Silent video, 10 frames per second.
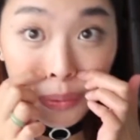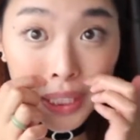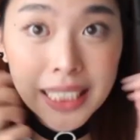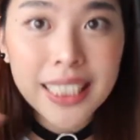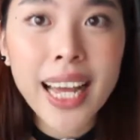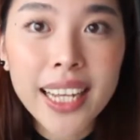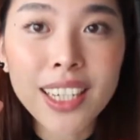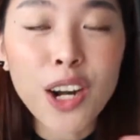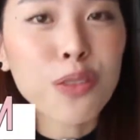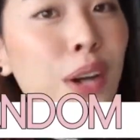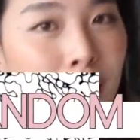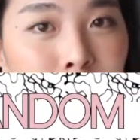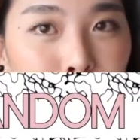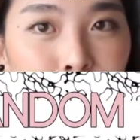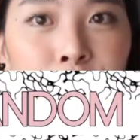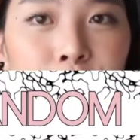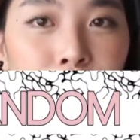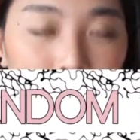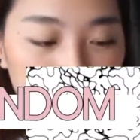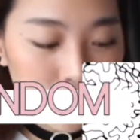really like a random
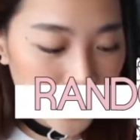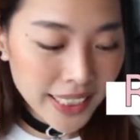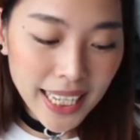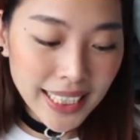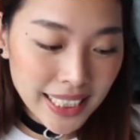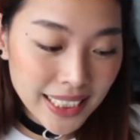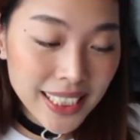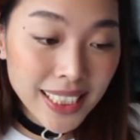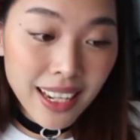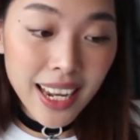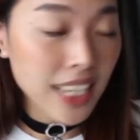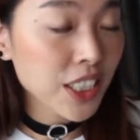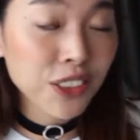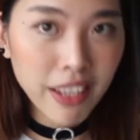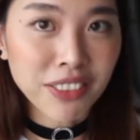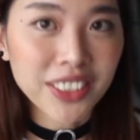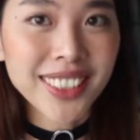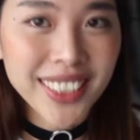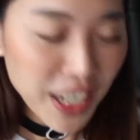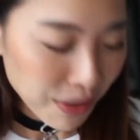favorite, and this is the last
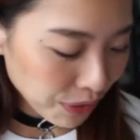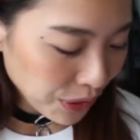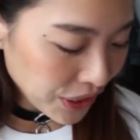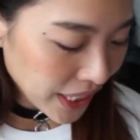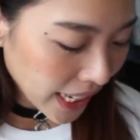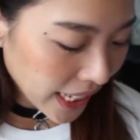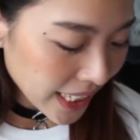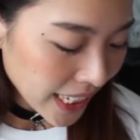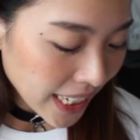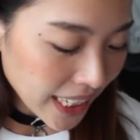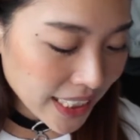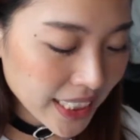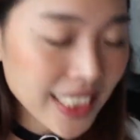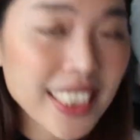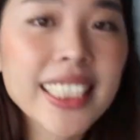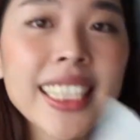favorite for today, is this